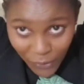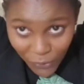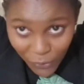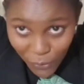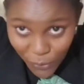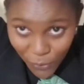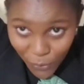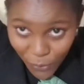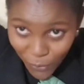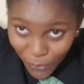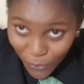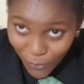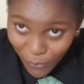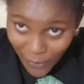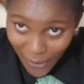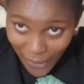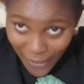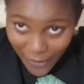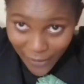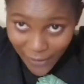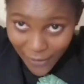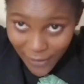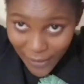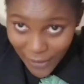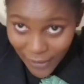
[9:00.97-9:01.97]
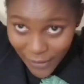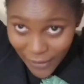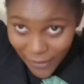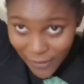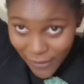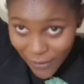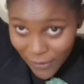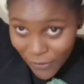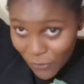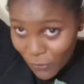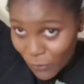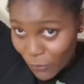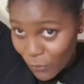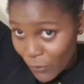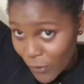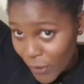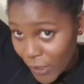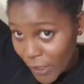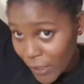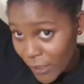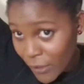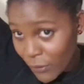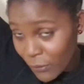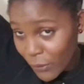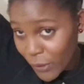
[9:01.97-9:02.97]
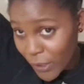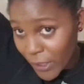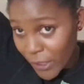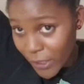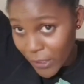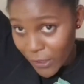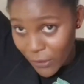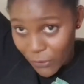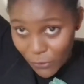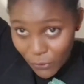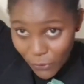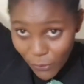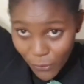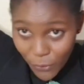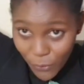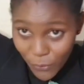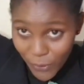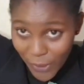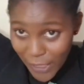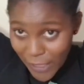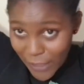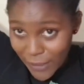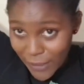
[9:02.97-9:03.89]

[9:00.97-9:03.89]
Oh, I think it has really, really grown,